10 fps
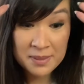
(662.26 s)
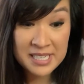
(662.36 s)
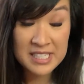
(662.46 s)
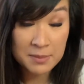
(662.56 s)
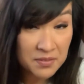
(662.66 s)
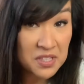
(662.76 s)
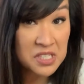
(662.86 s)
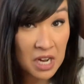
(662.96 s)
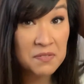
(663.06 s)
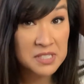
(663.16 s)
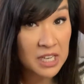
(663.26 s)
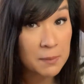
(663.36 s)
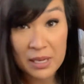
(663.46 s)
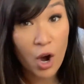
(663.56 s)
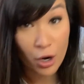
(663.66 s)
me, some of the stuff is going to
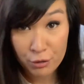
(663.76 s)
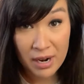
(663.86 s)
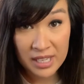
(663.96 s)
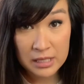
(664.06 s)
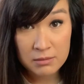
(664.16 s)
be gone already.